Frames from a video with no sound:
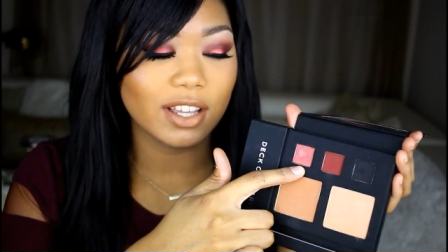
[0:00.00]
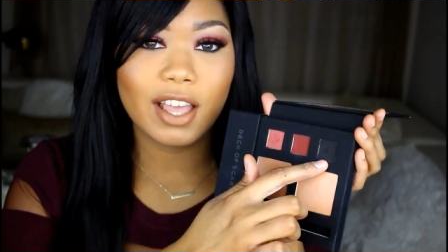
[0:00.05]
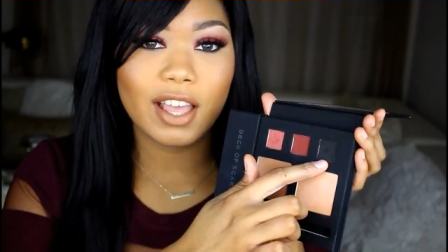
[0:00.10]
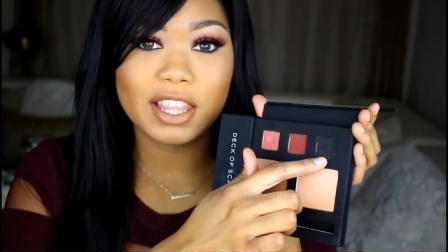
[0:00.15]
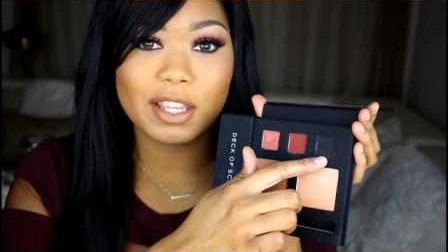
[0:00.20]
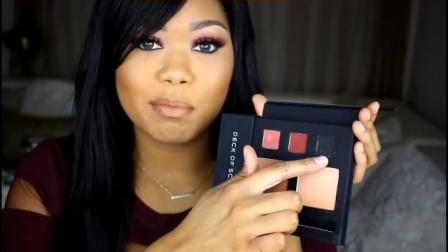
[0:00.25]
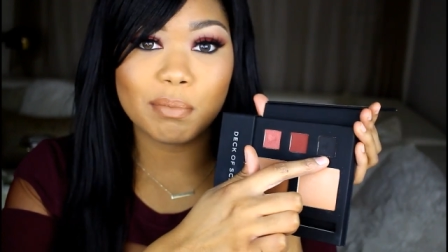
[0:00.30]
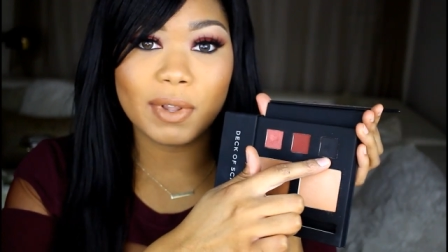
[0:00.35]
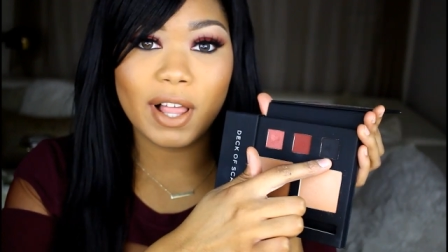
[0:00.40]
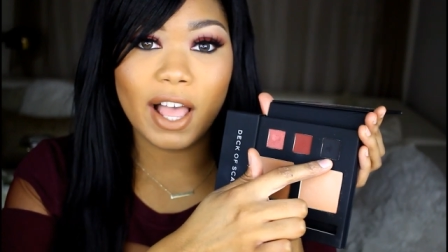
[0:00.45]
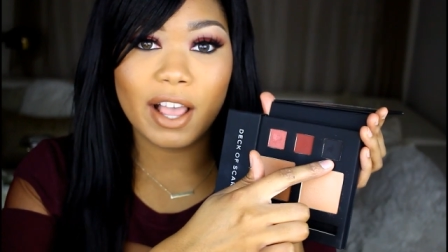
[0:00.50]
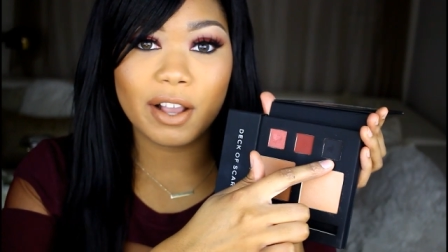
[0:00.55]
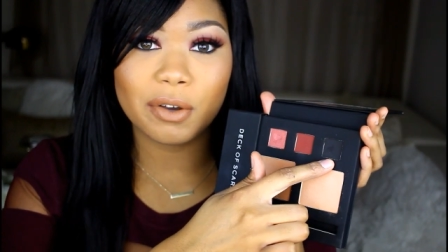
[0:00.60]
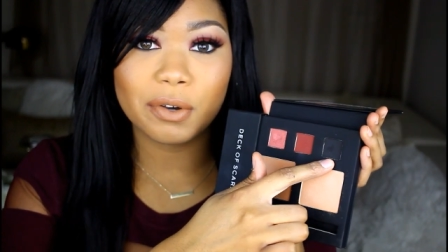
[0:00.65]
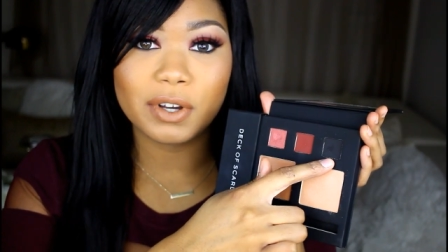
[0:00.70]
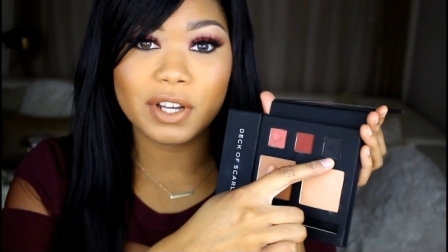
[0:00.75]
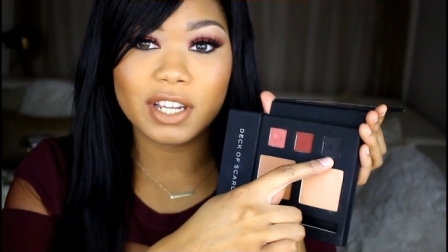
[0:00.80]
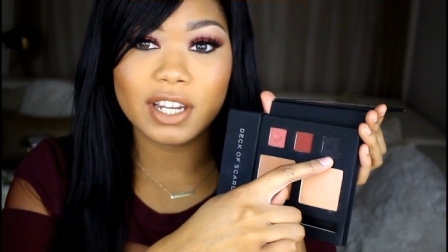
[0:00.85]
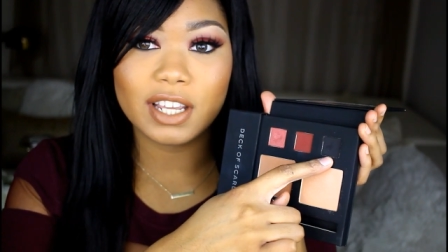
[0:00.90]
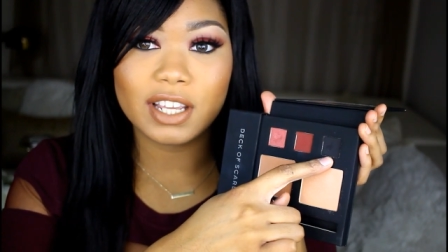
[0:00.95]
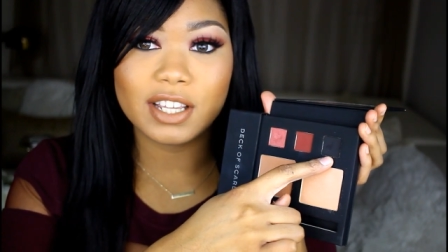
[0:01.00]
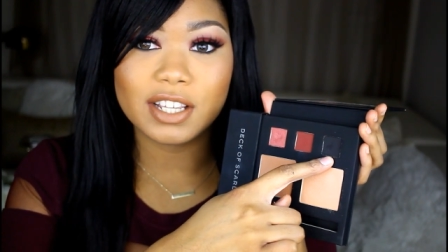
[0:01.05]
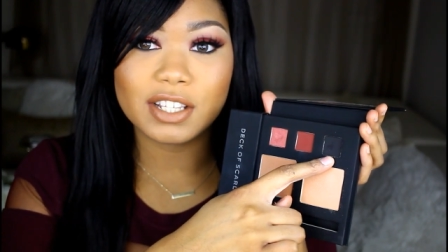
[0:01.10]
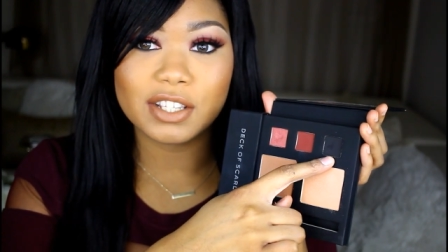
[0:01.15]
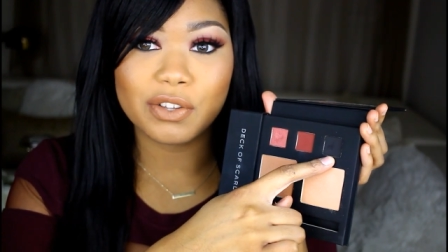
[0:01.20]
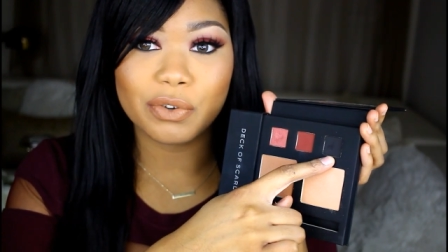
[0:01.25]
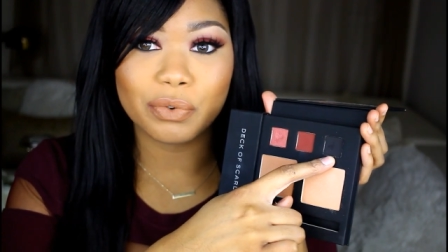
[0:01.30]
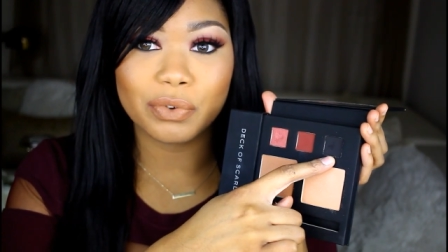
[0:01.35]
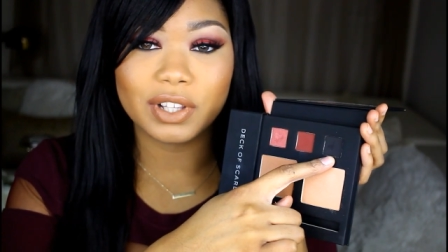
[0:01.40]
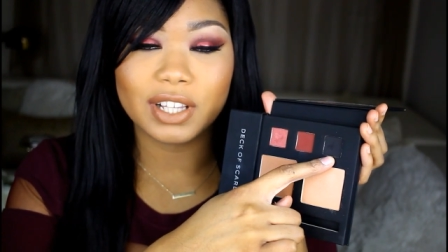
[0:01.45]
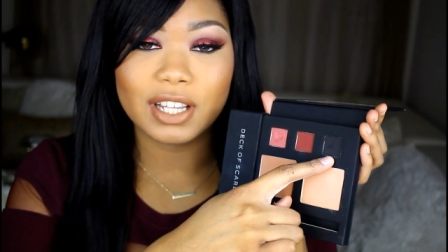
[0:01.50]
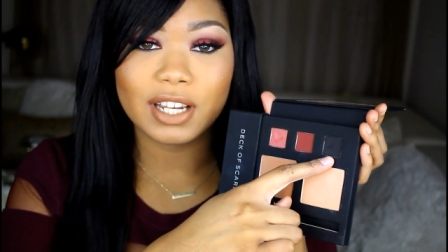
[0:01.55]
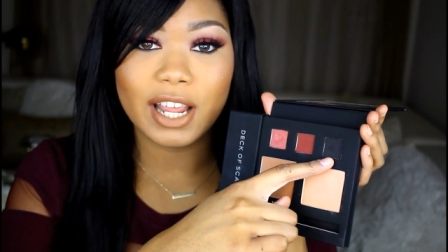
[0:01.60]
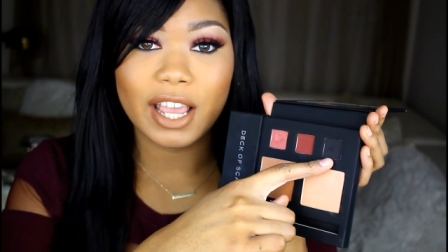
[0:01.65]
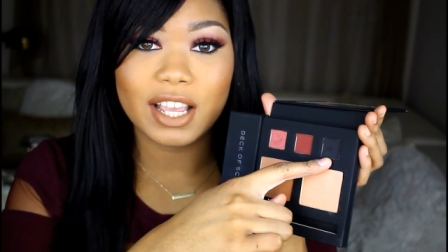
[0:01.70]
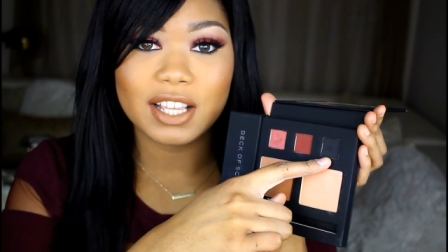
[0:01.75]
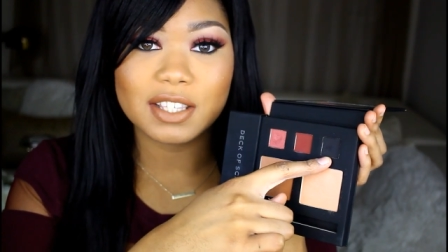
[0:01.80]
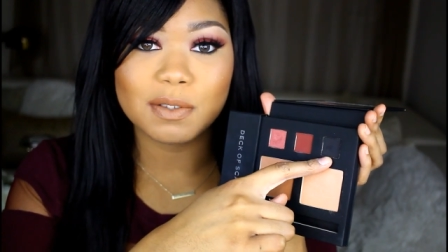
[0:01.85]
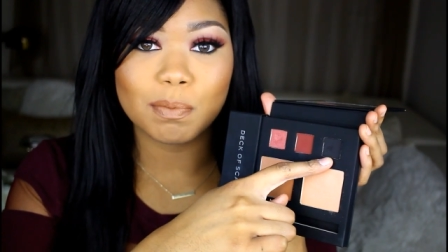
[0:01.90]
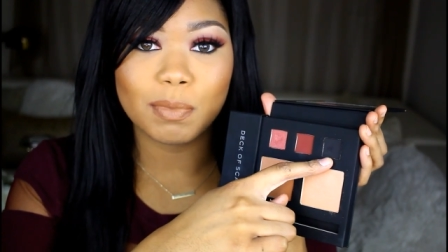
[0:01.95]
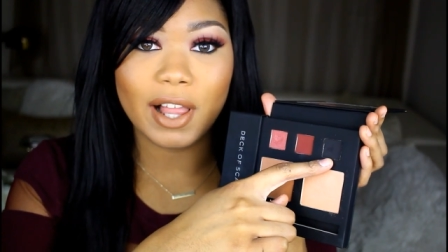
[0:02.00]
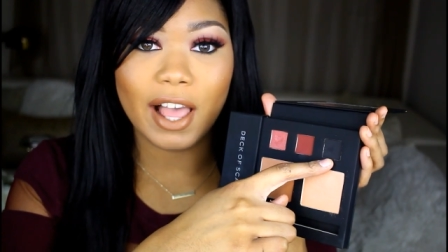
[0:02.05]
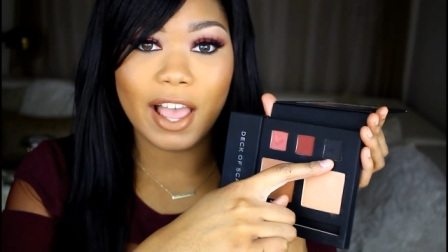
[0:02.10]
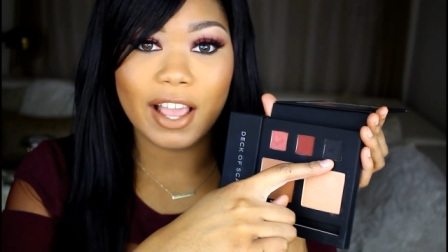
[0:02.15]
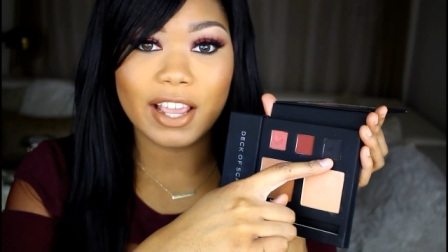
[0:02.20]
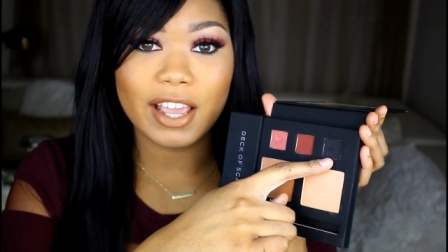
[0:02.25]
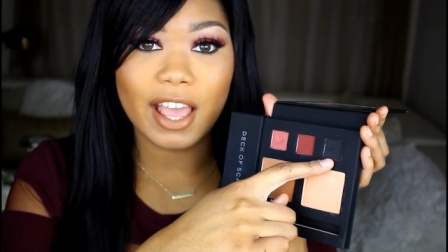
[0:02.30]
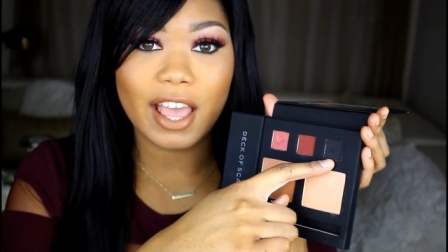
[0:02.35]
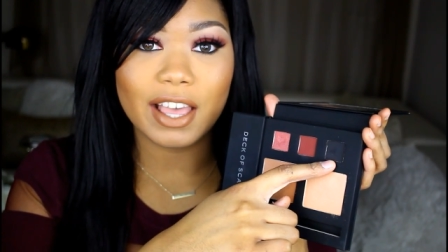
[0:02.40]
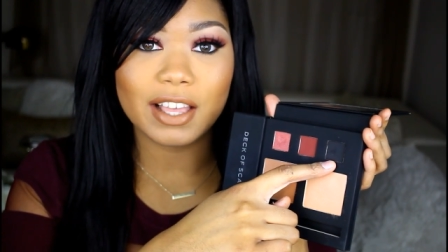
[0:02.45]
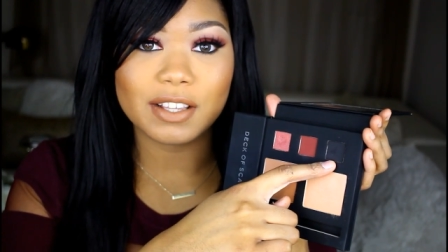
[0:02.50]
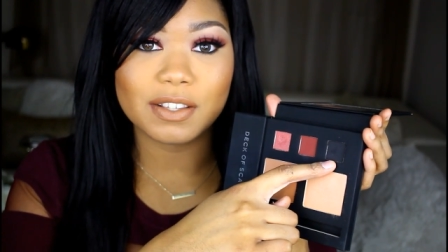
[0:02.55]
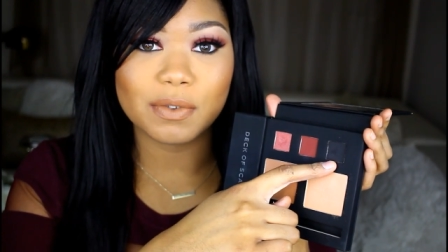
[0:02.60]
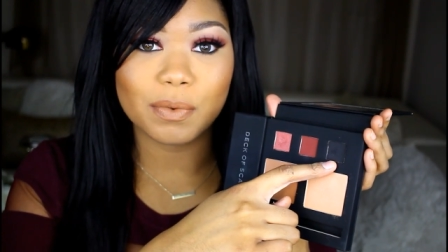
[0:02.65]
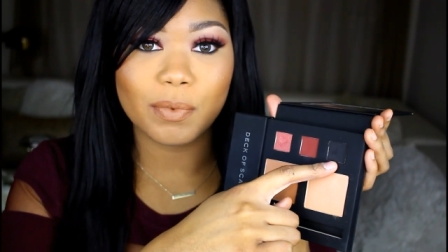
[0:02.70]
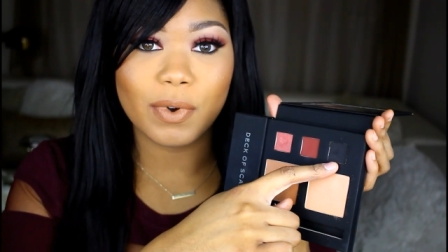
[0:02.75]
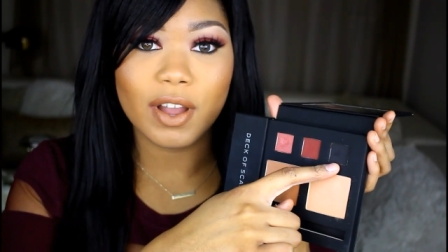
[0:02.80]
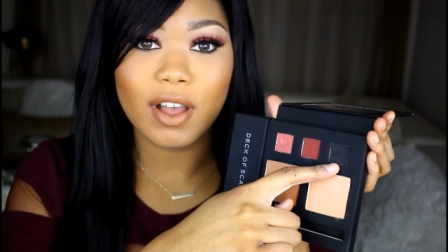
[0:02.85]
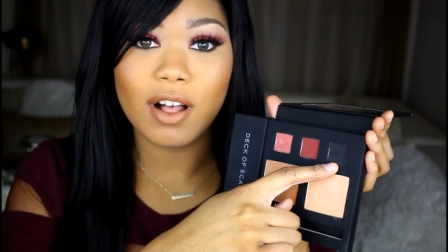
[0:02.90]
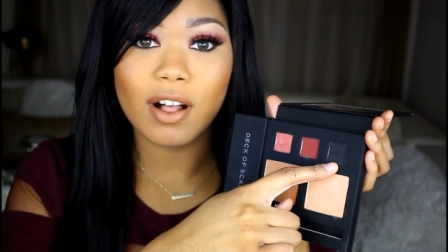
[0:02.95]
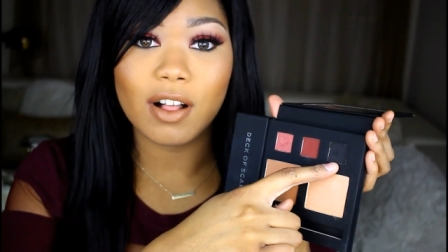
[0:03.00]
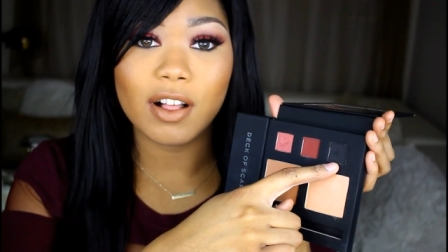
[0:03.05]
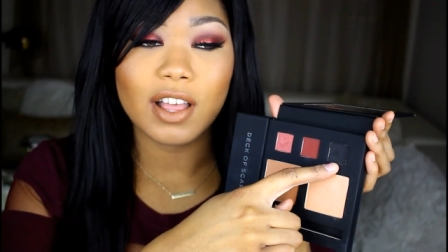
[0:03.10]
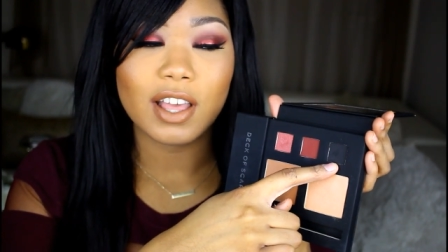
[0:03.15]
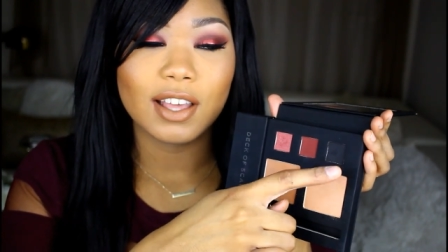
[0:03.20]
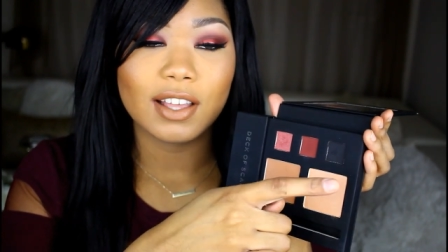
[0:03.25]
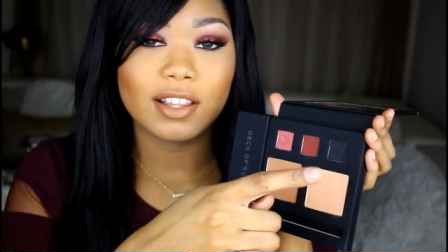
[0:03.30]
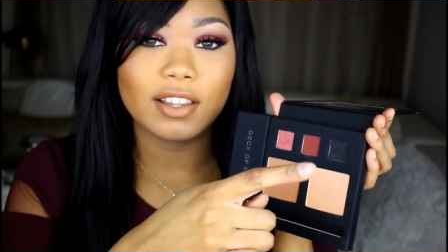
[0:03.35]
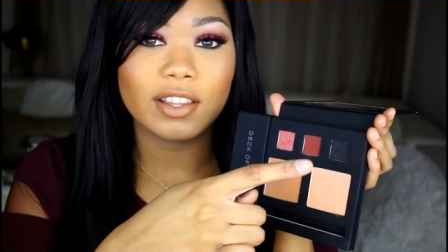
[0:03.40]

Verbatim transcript: And the black one is a really nice black as well.